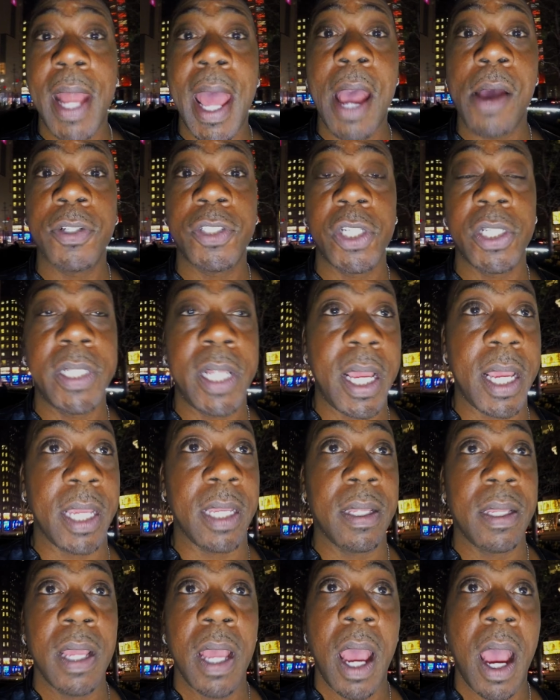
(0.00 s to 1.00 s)
How's your day?
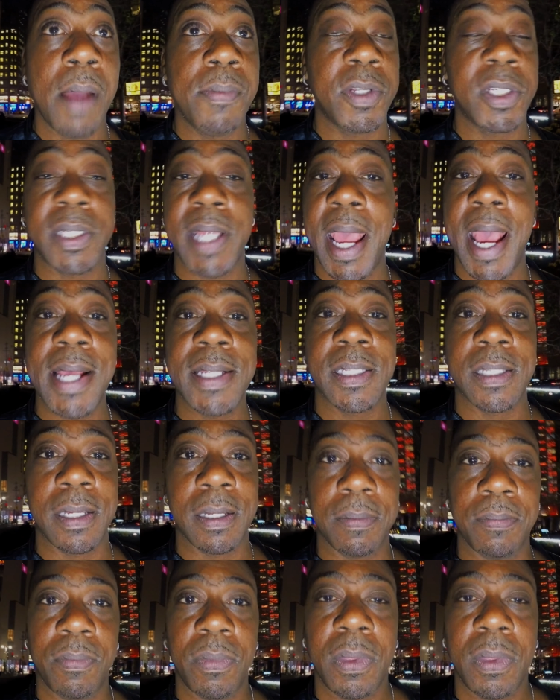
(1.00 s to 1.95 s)
I'm just asking.